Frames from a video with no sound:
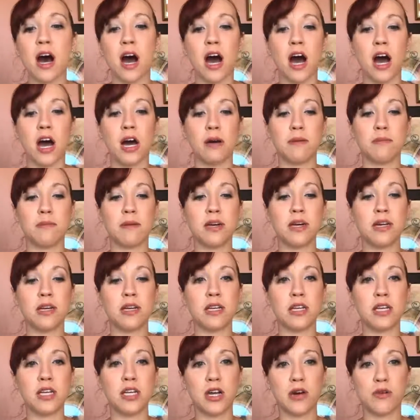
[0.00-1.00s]

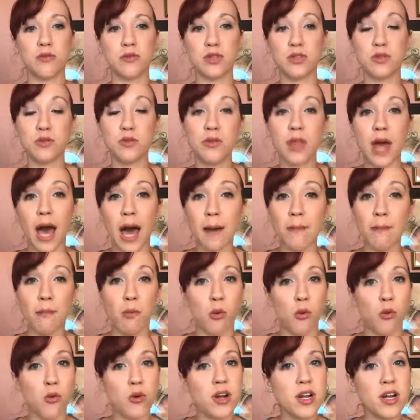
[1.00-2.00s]
do that
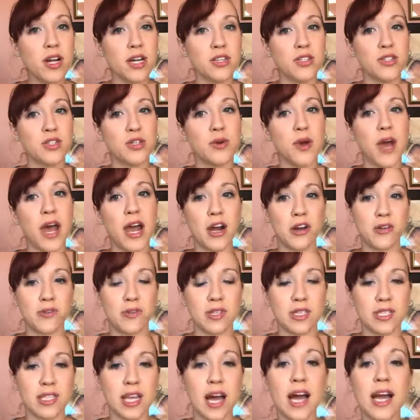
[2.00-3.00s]
more and do hair
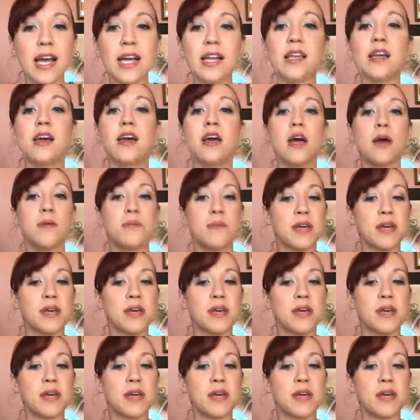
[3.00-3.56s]
on the side,